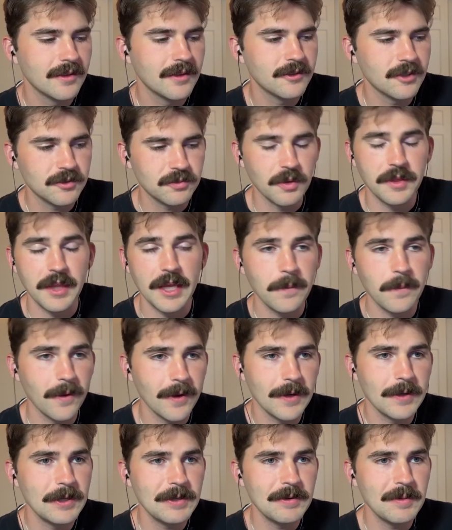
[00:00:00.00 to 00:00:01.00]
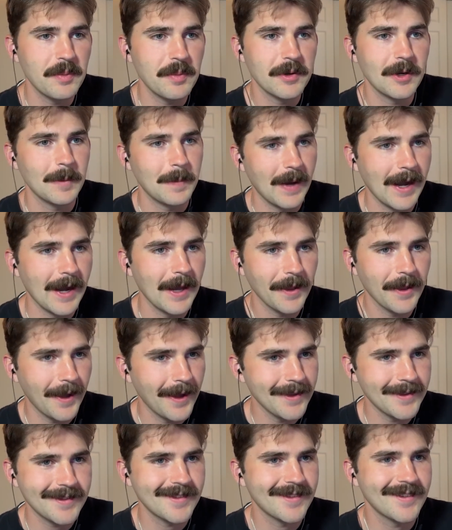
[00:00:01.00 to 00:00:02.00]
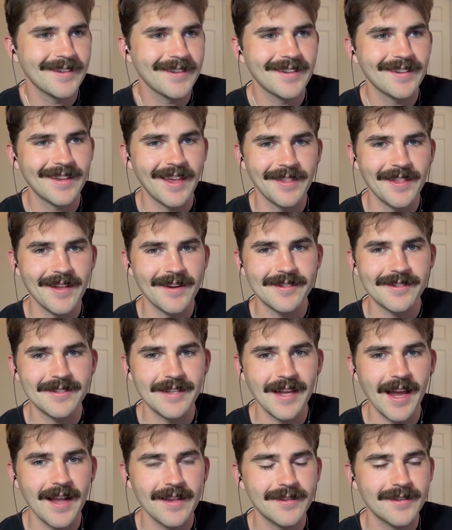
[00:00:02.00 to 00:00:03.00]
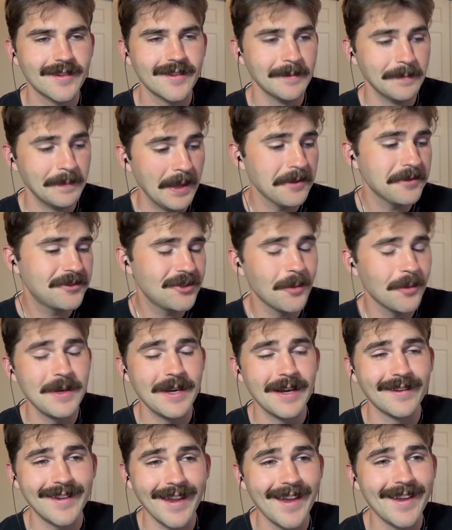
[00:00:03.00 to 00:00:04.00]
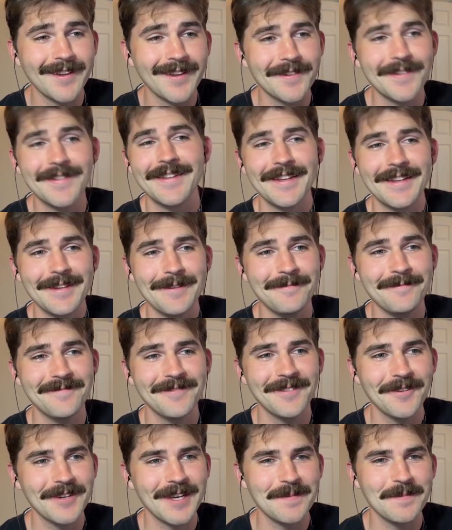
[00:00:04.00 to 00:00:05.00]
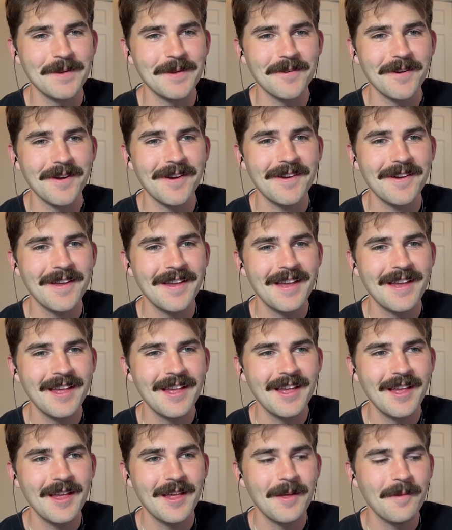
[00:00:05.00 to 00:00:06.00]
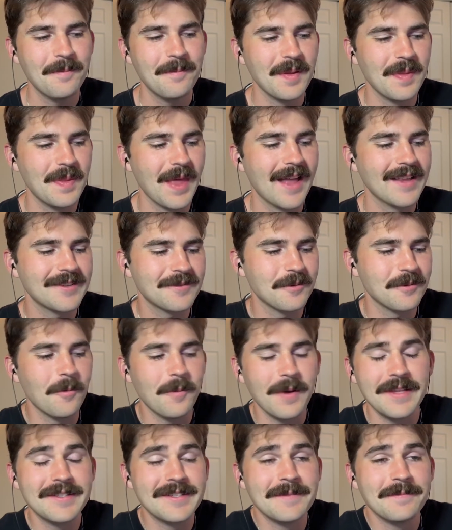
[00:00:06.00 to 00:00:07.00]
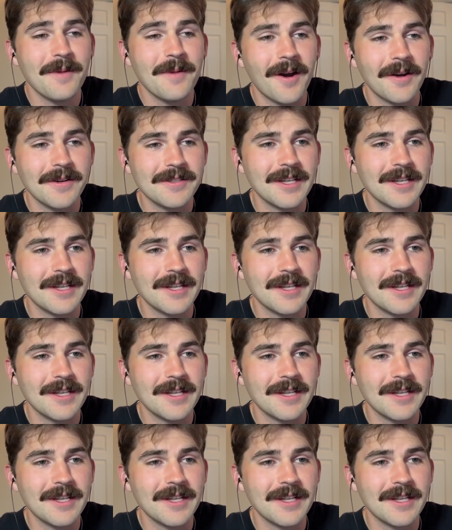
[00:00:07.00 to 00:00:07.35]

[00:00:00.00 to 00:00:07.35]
just what they want to do, put up highlights, get their stats, they'll still be a dang good team. Don't get me wrong. But that's what wins in March.